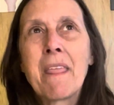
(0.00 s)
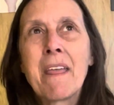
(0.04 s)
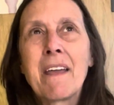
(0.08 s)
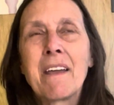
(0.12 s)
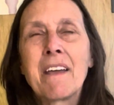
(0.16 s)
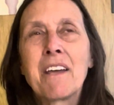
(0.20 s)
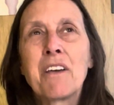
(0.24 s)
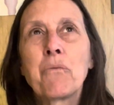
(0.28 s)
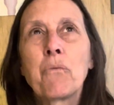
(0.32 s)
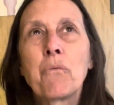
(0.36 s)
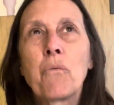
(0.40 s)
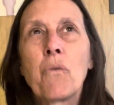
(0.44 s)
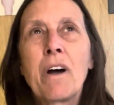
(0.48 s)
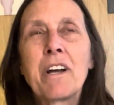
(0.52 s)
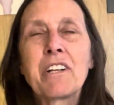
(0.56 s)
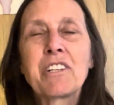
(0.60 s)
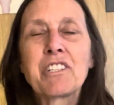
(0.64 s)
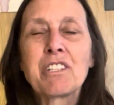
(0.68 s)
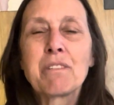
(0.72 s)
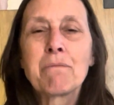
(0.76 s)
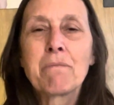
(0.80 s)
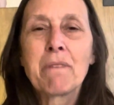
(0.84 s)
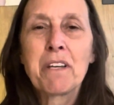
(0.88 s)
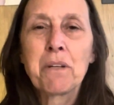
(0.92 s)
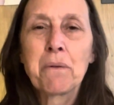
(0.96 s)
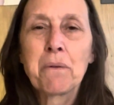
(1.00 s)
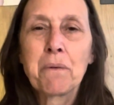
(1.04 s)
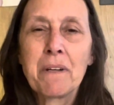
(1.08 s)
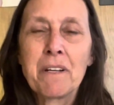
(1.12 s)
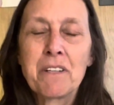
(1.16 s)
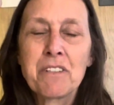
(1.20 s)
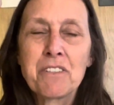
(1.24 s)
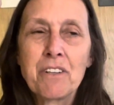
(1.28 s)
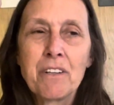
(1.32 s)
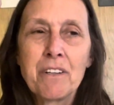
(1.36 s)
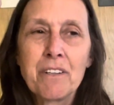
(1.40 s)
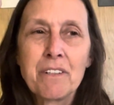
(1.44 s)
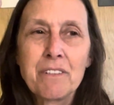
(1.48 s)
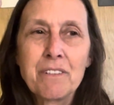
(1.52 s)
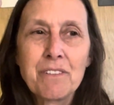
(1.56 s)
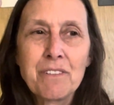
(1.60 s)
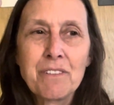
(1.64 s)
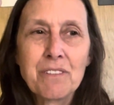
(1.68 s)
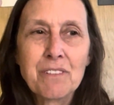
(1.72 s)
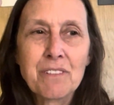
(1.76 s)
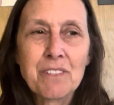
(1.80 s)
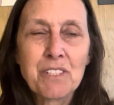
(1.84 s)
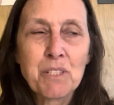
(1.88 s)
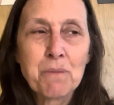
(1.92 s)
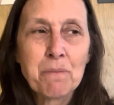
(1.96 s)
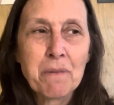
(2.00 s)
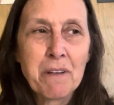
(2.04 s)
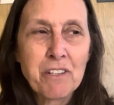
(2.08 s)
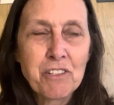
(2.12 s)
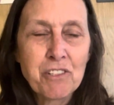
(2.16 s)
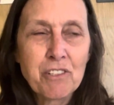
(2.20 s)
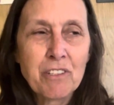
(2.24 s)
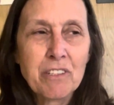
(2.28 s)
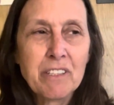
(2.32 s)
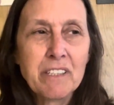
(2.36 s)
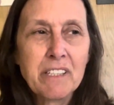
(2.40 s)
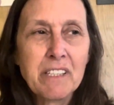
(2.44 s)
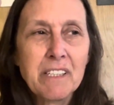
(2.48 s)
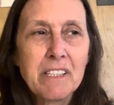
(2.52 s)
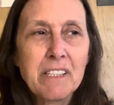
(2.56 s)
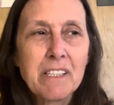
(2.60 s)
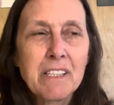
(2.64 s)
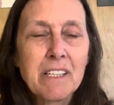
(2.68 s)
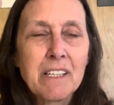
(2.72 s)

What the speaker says: In watching my granddaughters especially,